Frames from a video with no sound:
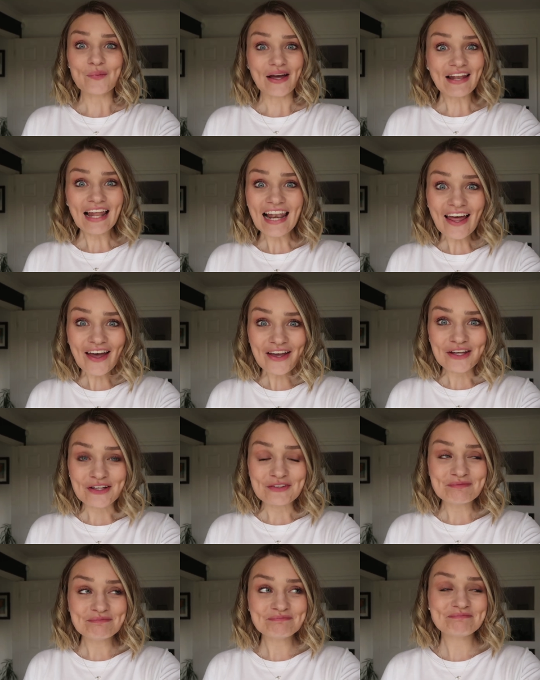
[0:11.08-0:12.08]
Well,
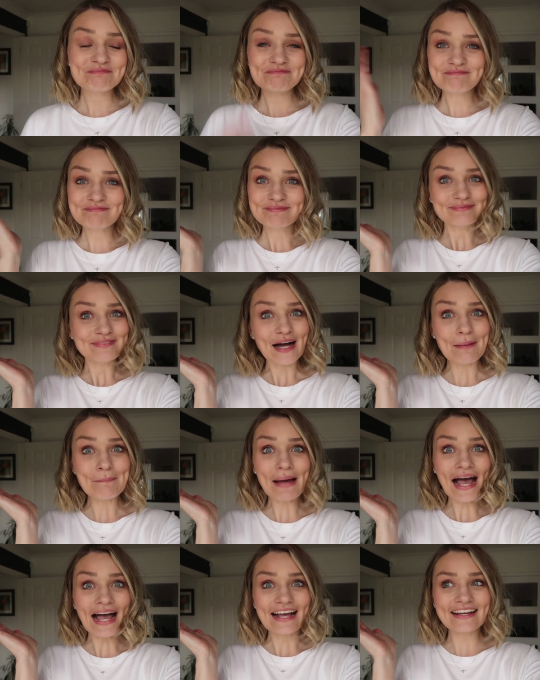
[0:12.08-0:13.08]
hello.
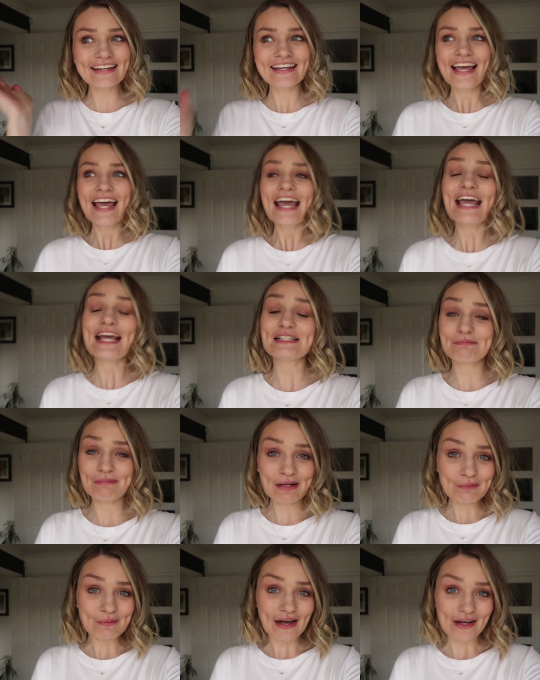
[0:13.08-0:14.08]
I'm back. It's
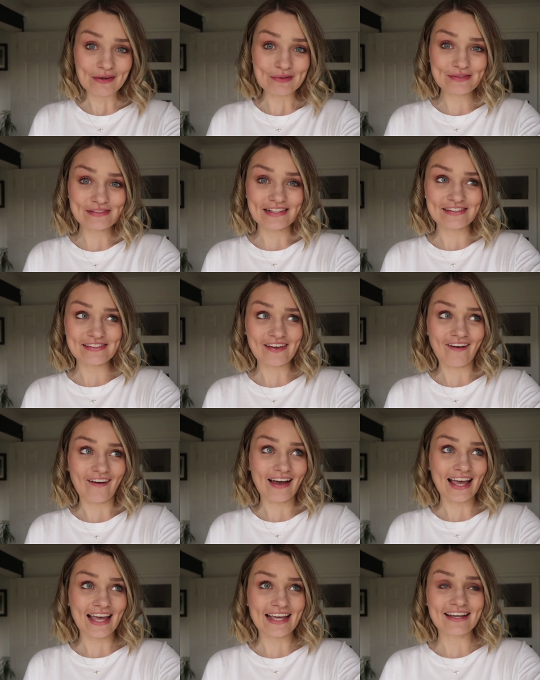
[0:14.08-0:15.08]
been a while since
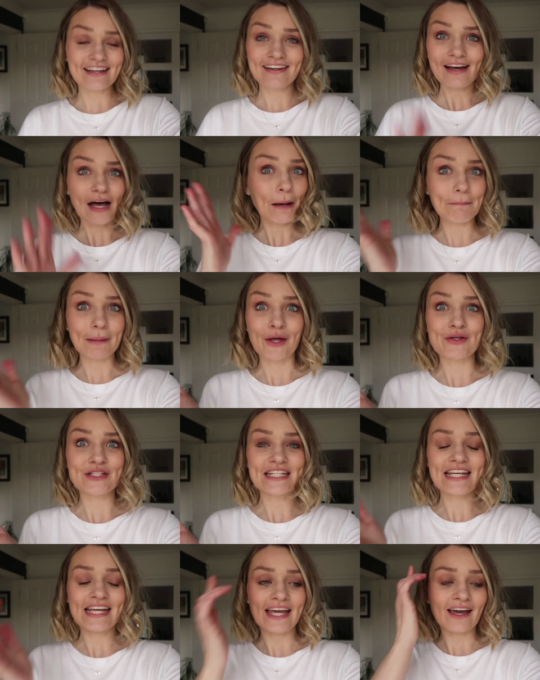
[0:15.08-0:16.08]
I
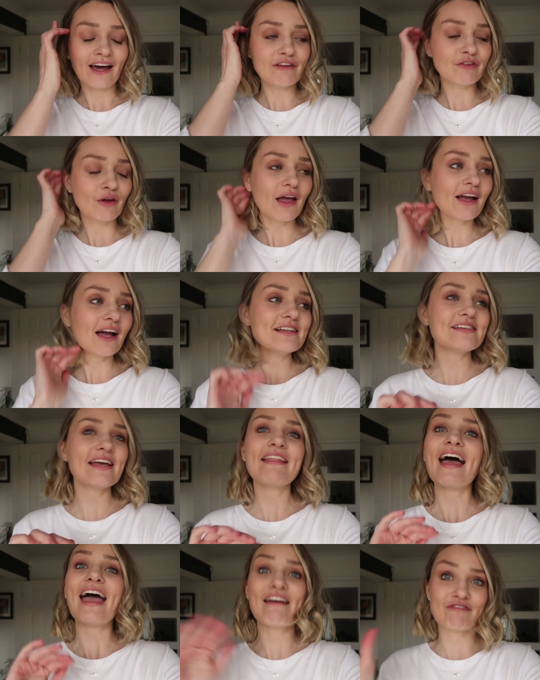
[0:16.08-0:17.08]
uploaded here. I feel like I
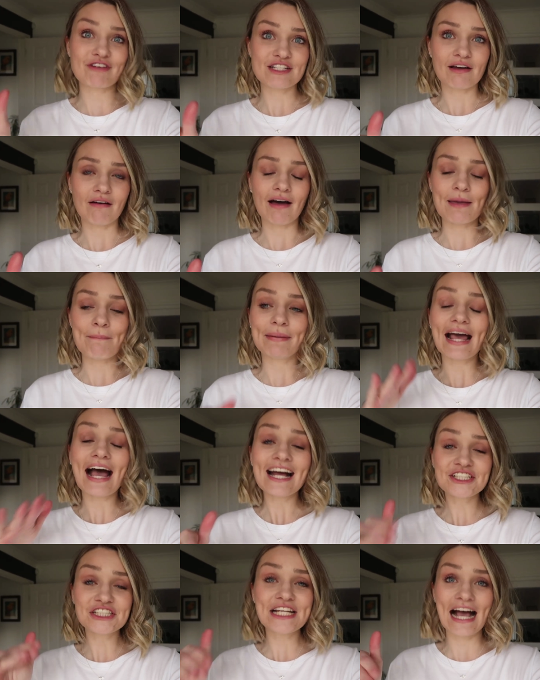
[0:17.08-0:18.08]
say that every time, but it
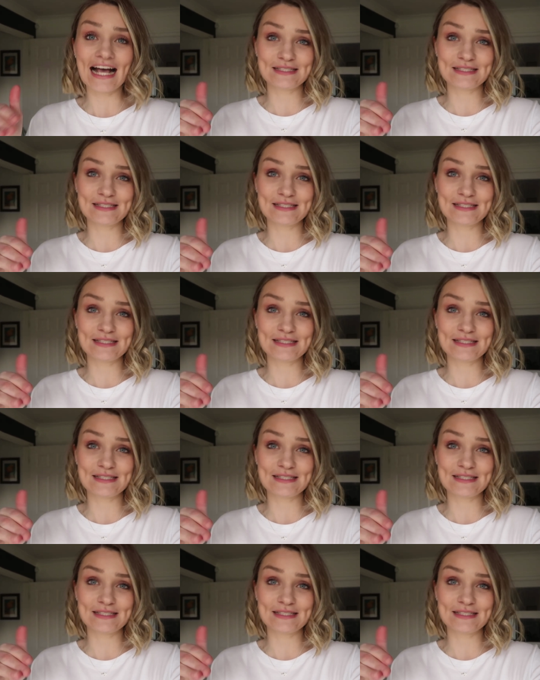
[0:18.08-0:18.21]
actually